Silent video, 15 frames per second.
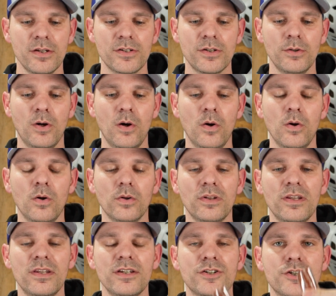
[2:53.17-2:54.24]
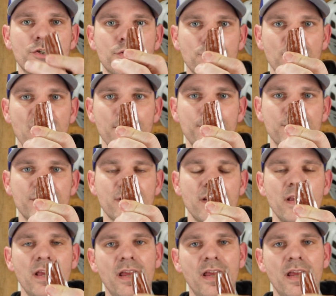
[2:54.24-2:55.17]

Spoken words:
to hold the strips,